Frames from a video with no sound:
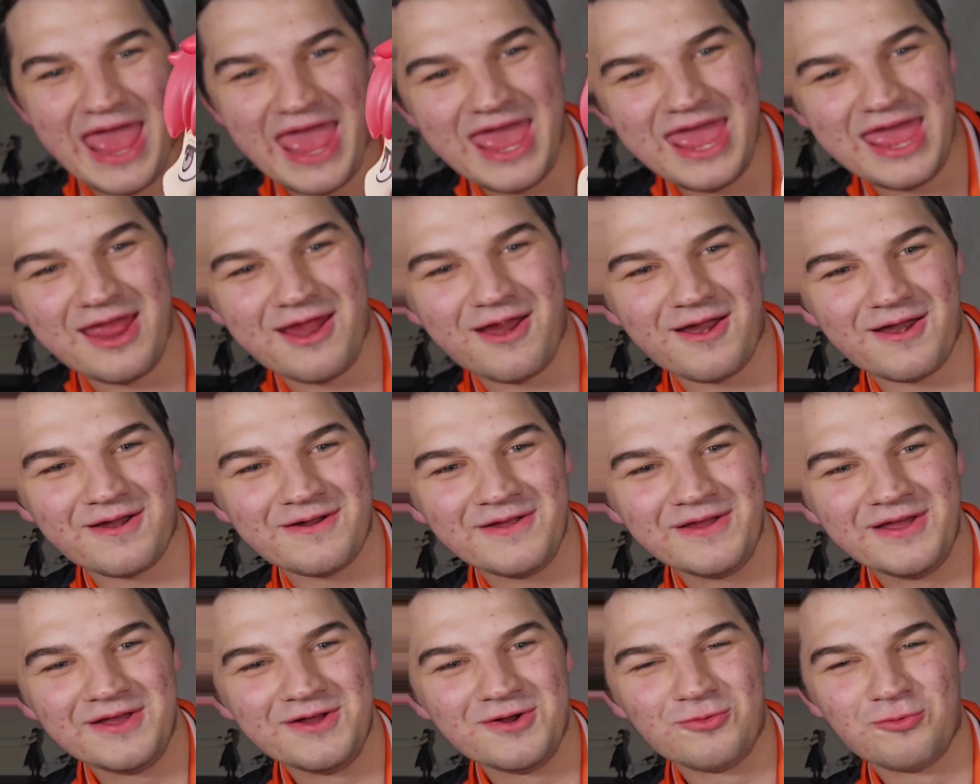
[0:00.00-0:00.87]
hair,
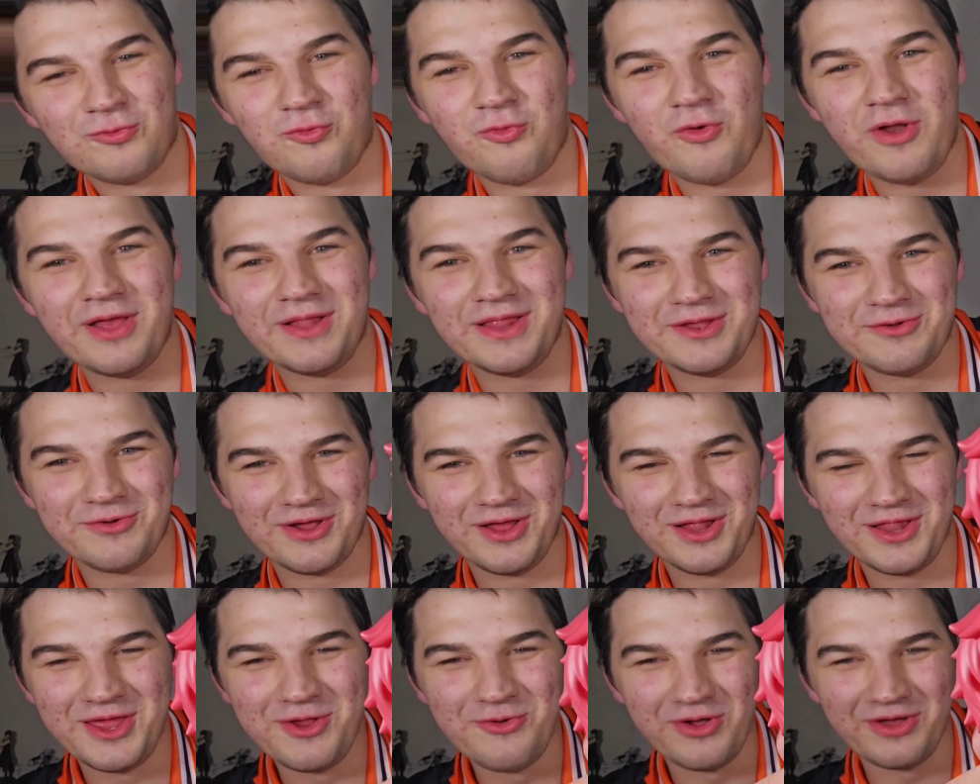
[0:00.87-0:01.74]
really,
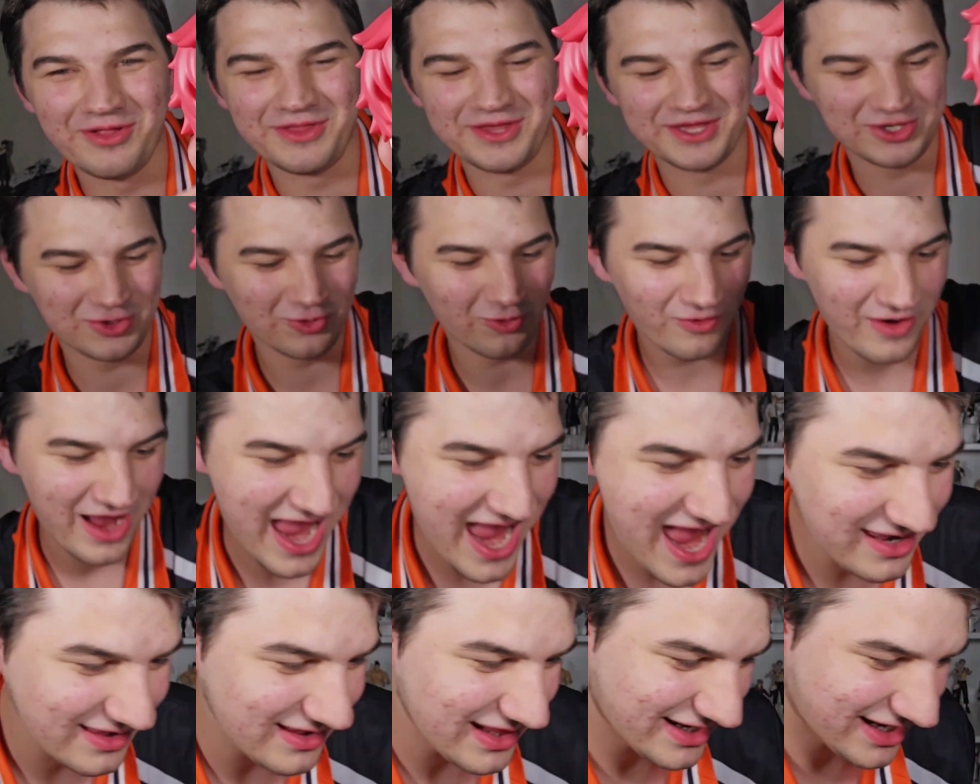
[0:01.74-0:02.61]
really, really cool.
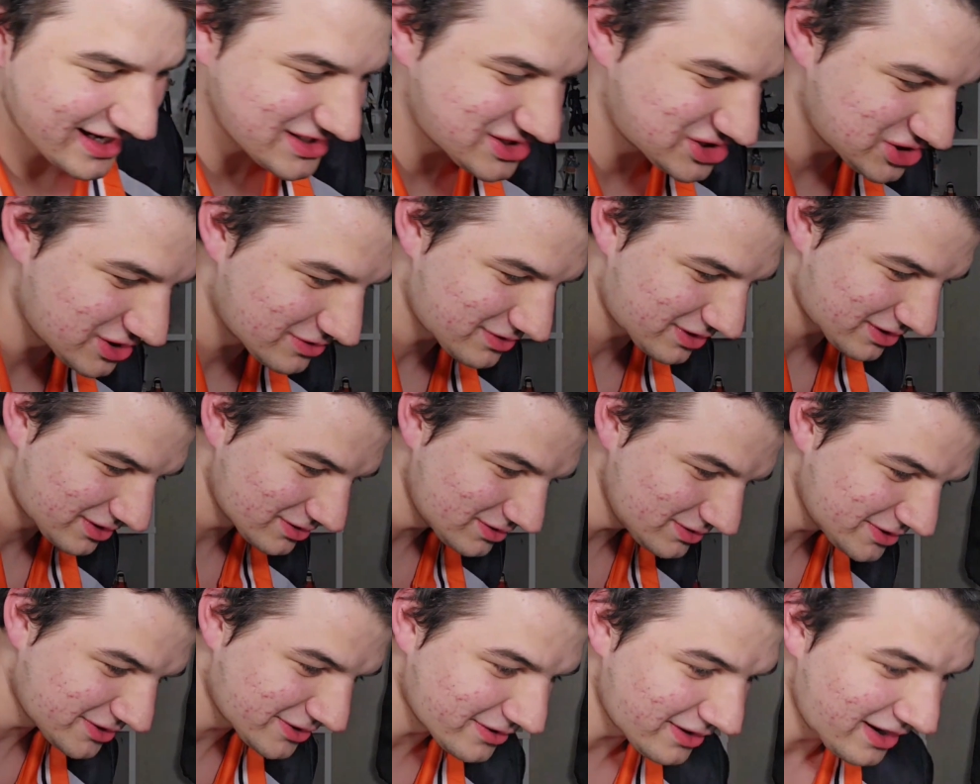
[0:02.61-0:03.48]
And like I showed
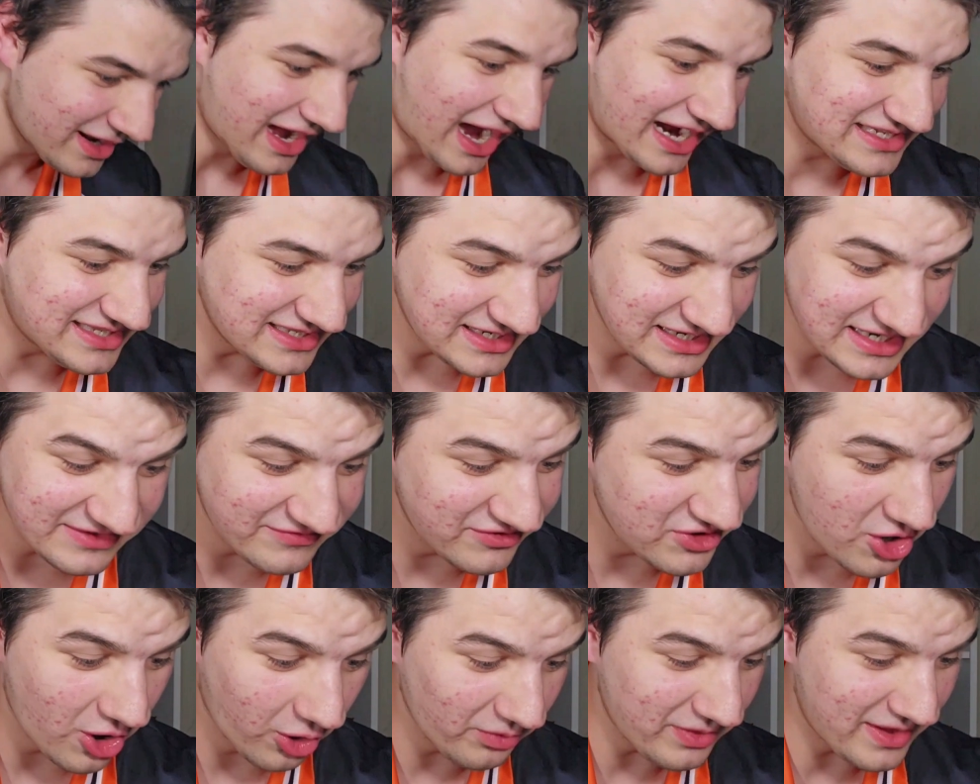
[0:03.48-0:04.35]
earlier, I didn't even
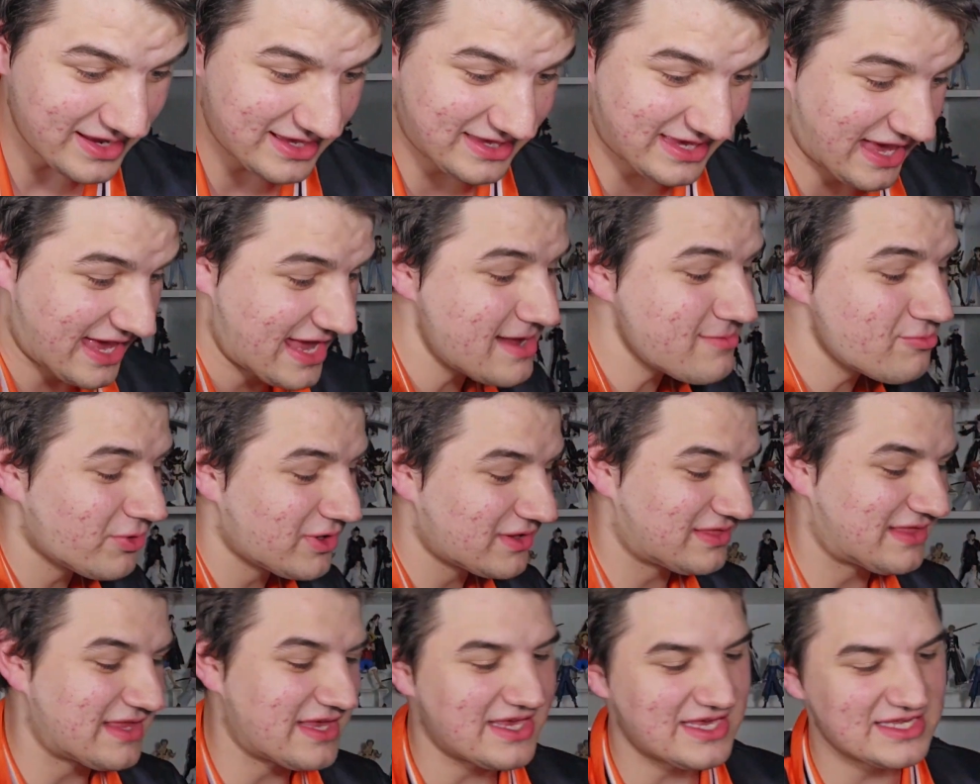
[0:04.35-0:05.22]
know they came
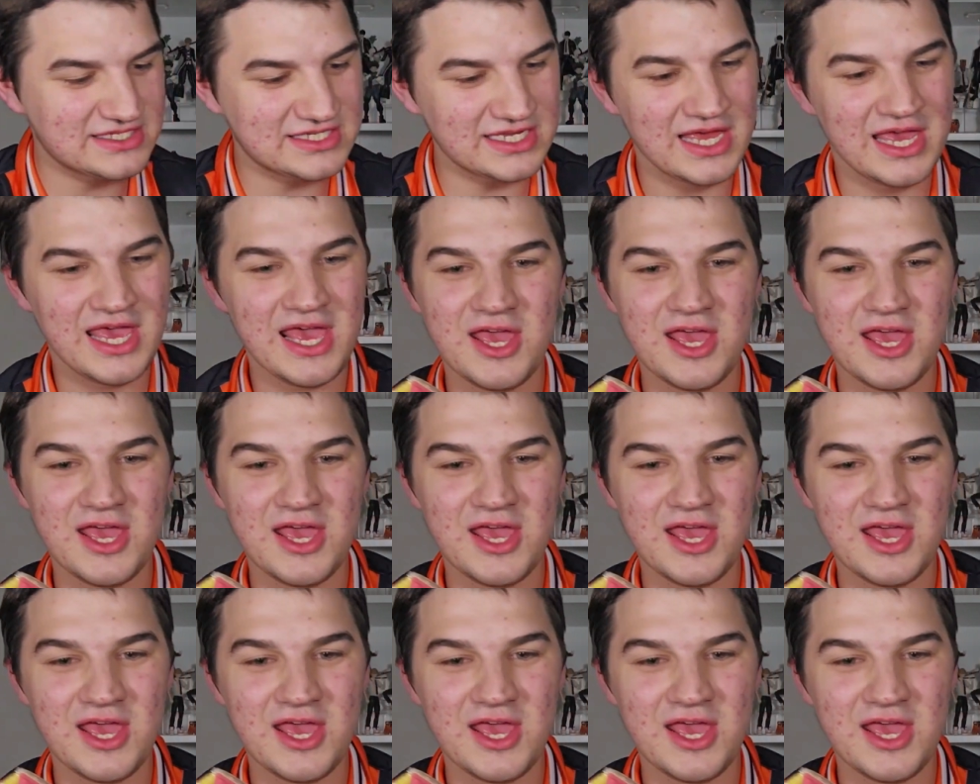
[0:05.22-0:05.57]
with these.